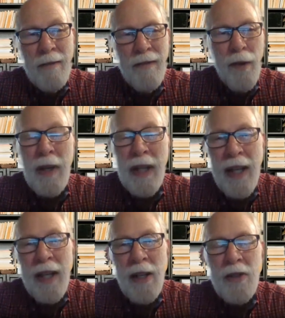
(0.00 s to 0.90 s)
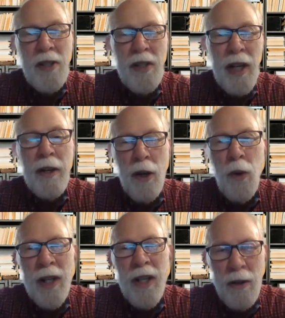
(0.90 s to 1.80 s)
for beginners, the stereo
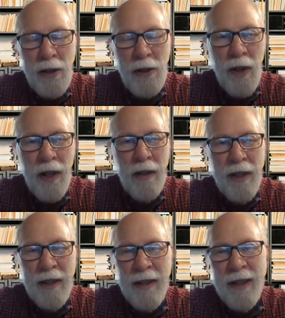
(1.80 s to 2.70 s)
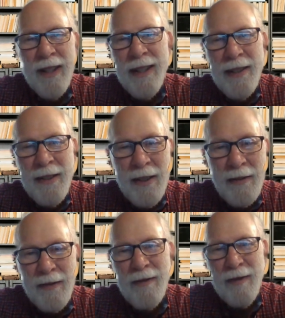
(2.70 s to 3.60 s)
window is one of
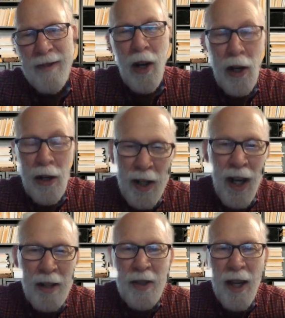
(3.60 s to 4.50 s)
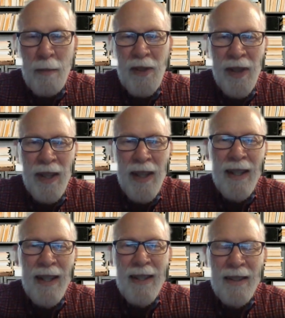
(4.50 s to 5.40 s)
the hardest concepts
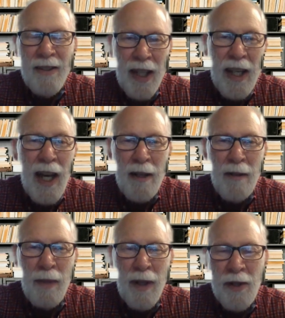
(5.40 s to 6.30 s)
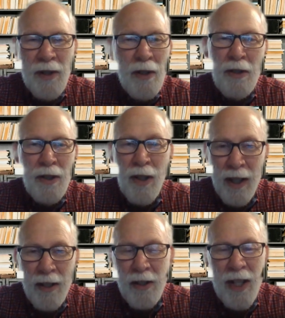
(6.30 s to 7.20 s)
to get. But as soon as you
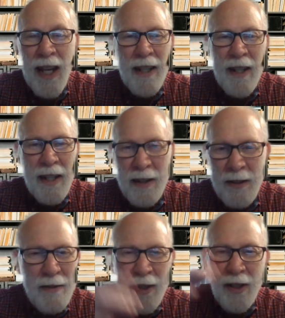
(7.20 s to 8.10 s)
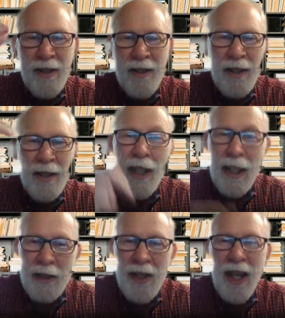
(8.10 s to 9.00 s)
understand it, it just
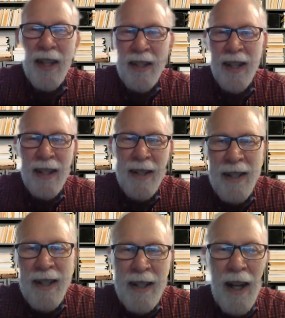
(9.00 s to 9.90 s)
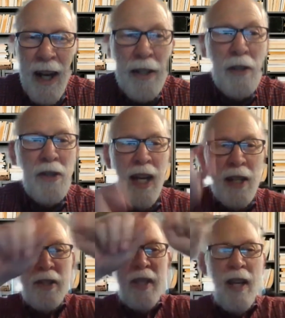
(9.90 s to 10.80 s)
clicks. And I used to
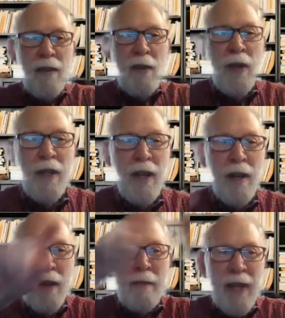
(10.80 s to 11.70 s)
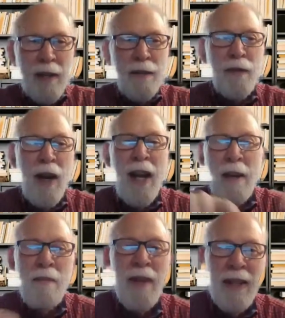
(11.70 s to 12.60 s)
actually have a window made a
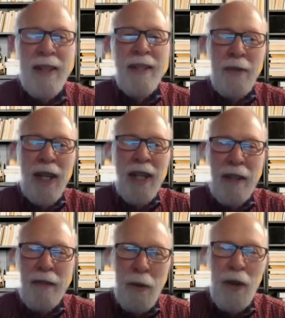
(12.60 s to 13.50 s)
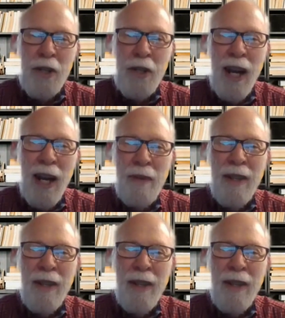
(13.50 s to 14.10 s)
frame when I'd give a workshop